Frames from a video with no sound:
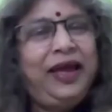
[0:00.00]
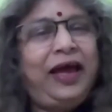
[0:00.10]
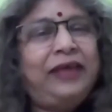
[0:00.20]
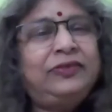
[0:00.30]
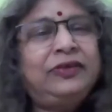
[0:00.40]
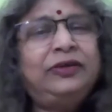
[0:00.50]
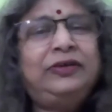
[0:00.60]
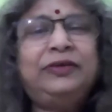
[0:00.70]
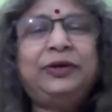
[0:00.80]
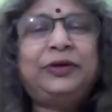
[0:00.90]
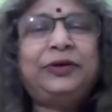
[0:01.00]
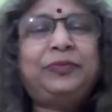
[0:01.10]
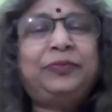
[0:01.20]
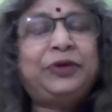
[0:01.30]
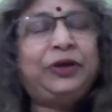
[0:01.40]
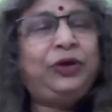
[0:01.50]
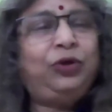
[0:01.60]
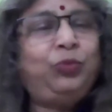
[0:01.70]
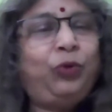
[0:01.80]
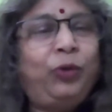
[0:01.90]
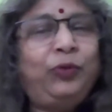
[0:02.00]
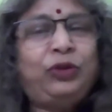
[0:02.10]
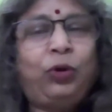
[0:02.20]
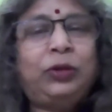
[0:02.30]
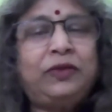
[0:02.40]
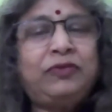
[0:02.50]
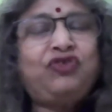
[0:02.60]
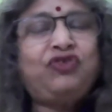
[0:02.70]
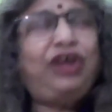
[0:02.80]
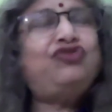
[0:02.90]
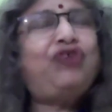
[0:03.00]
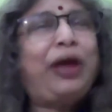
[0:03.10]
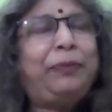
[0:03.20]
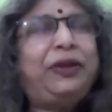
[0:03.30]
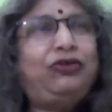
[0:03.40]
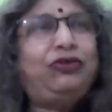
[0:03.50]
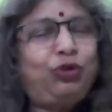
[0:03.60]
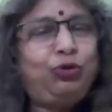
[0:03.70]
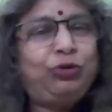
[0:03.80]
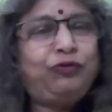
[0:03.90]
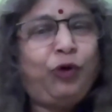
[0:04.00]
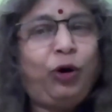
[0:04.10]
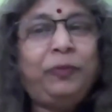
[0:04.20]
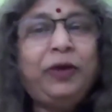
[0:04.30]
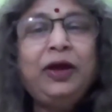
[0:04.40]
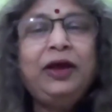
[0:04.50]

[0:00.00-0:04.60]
And sir, you know, with all this change happening to the uniform,